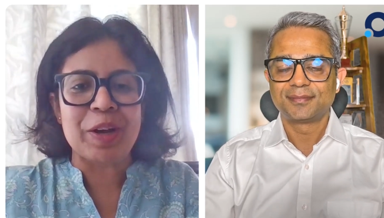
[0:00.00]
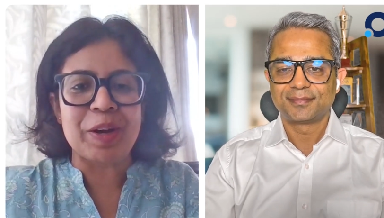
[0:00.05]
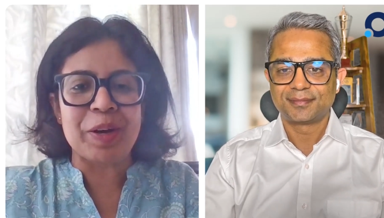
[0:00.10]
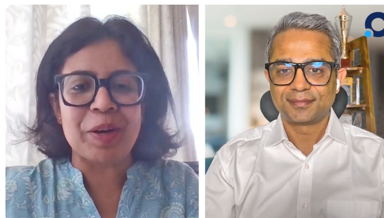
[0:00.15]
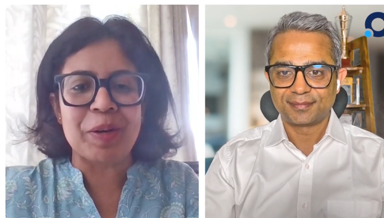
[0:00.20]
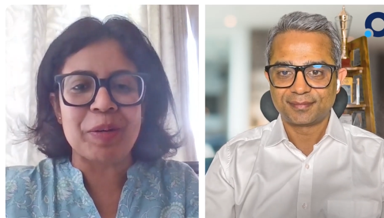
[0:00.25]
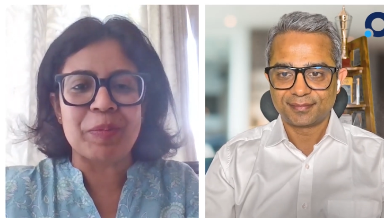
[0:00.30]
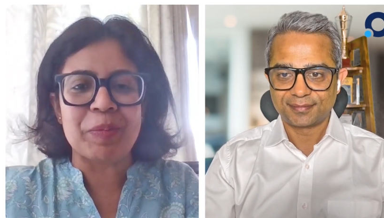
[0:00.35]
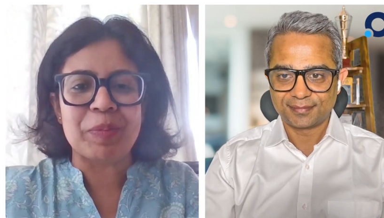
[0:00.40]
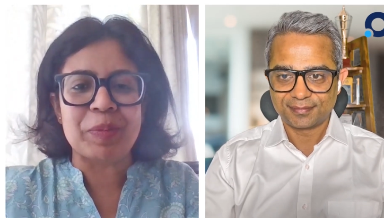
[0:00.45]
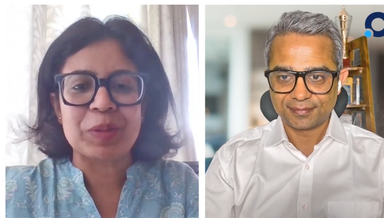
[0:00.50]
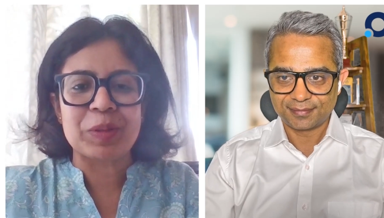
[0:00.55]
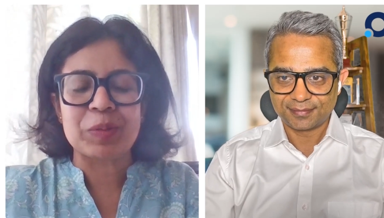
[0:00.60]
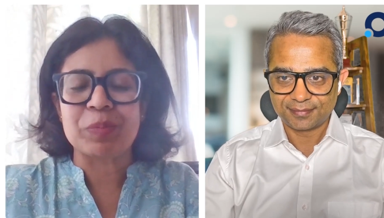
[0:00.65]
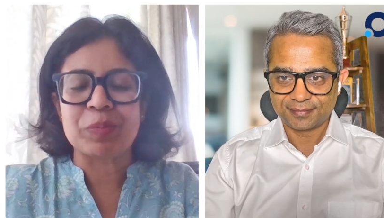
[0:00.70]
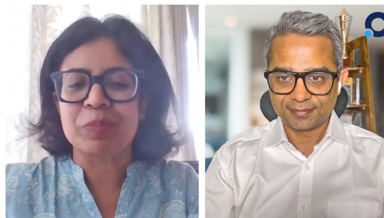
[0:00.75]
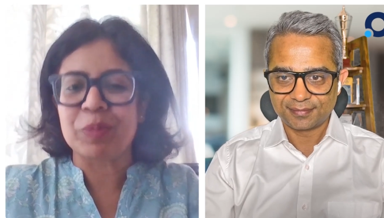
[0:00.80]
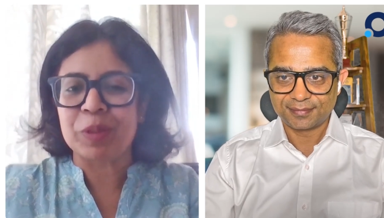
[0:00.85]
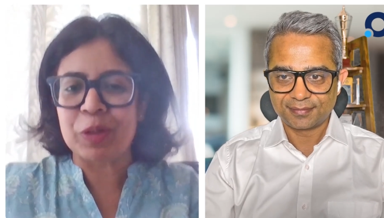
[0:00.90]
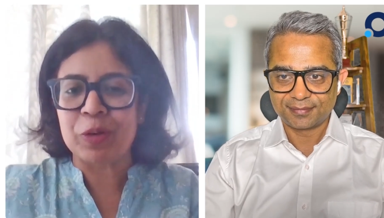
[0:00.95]
Speaker 1: uh,
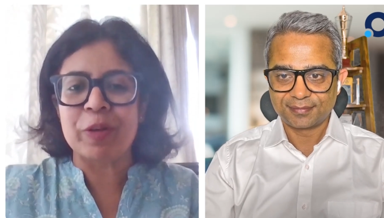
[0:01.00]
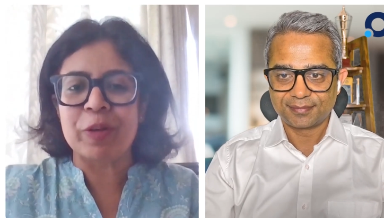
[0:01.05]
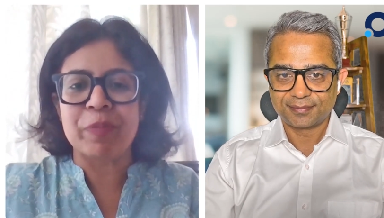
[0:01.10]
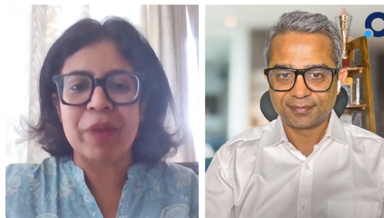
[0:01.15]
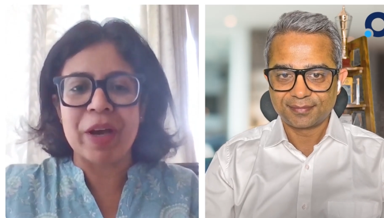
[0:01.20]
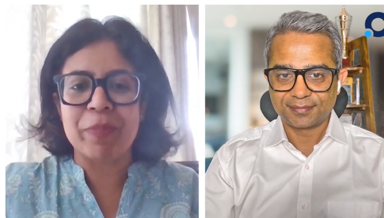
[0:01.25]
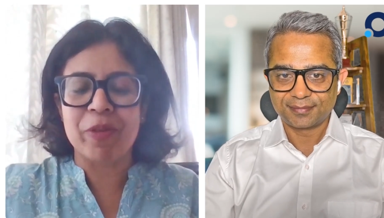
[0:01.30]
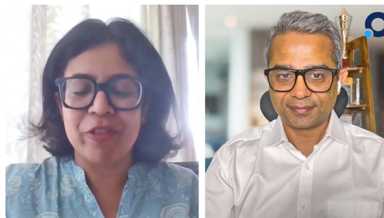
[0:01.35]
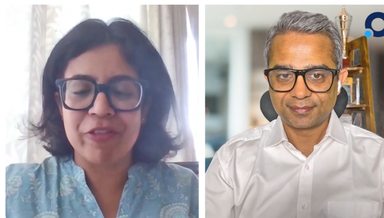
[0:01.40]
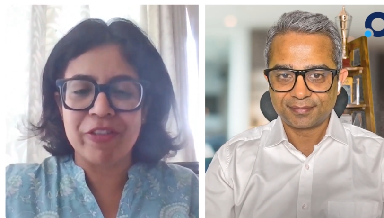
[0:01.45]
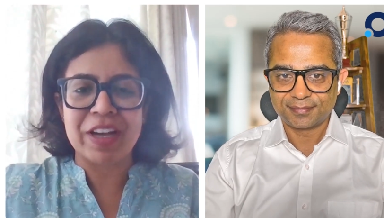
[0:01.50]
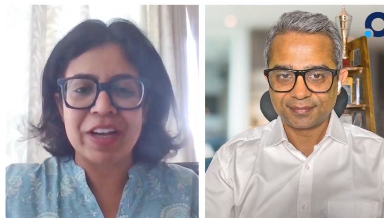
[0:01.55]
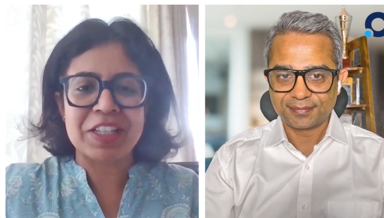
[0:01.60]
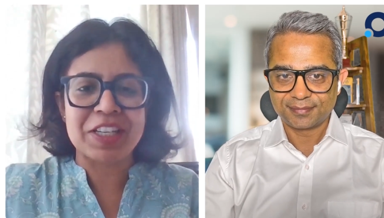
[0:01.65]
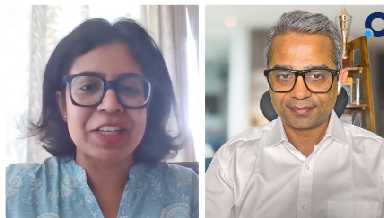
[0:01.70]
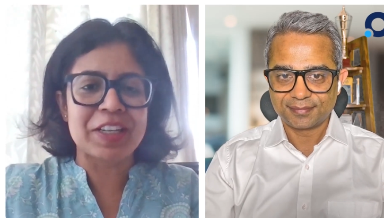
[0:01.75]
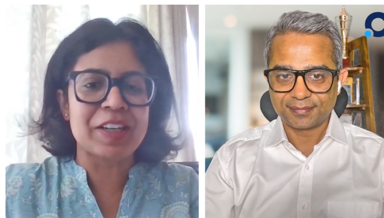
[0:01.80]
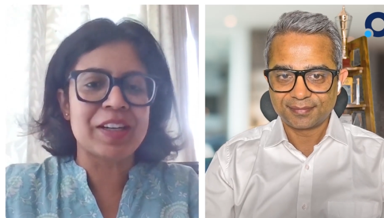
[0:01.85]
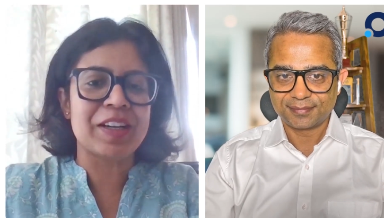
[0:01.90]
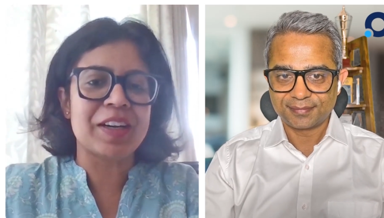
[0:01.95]
you know, in my
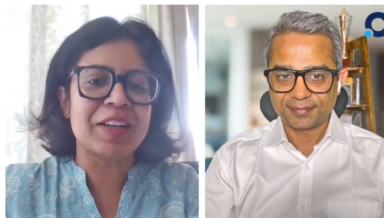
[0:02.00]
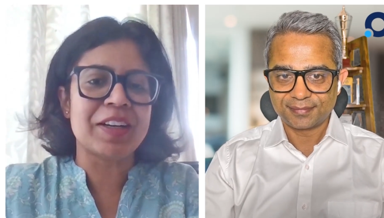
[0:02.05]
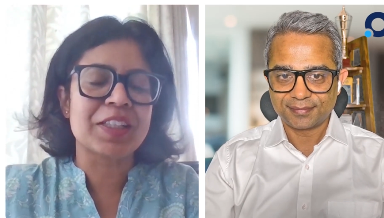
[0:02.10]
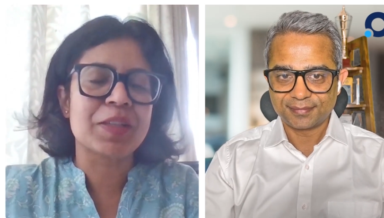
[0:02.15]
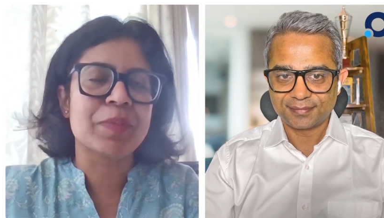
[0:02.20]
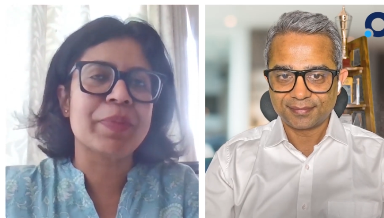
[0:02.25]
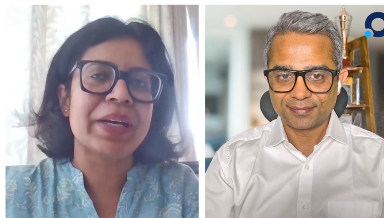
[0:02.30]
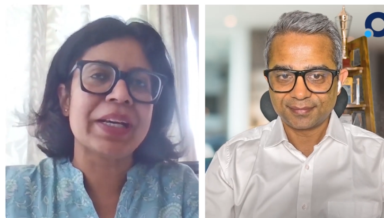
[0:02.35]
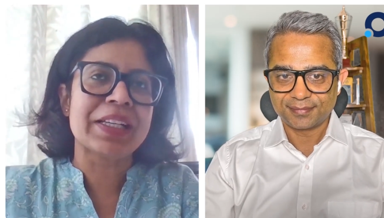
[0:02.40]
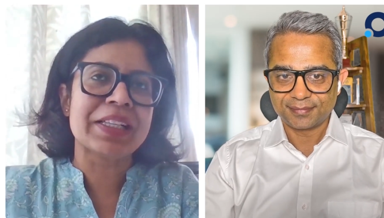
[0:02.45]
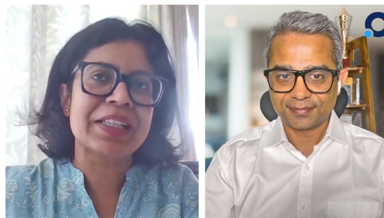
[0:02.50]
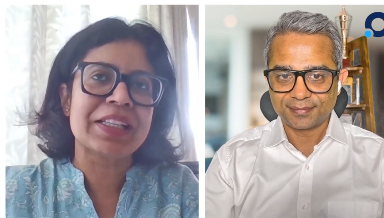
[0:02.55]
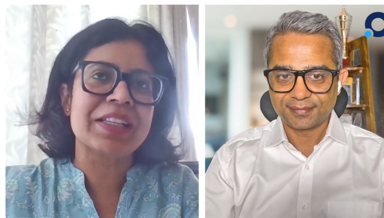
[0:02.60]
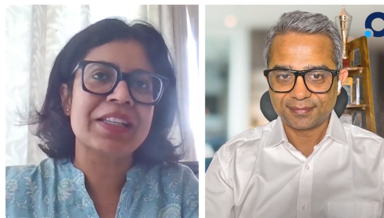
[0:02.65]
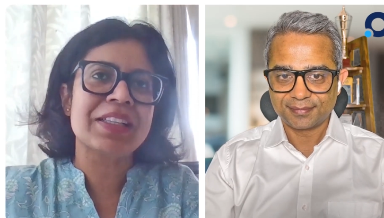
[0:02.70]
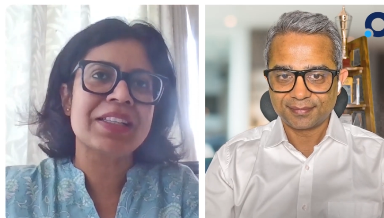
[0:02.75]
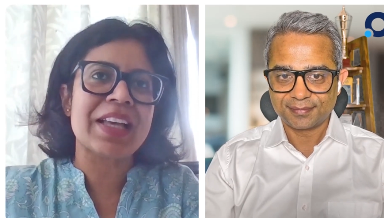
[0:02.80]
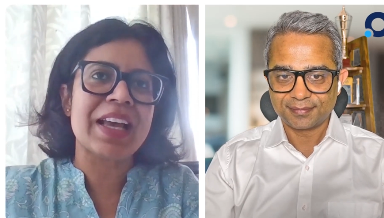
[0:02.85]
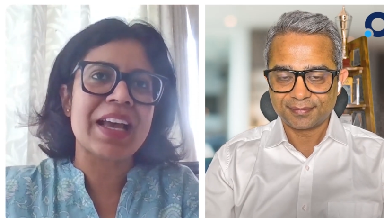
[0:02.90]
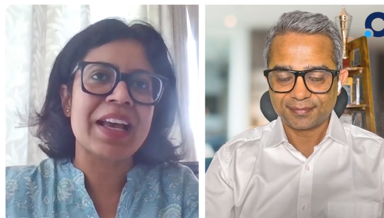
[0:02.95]
professional uh, space
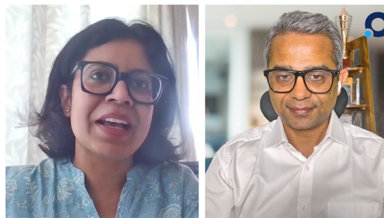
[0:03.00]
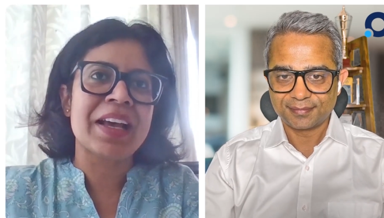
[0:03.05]
is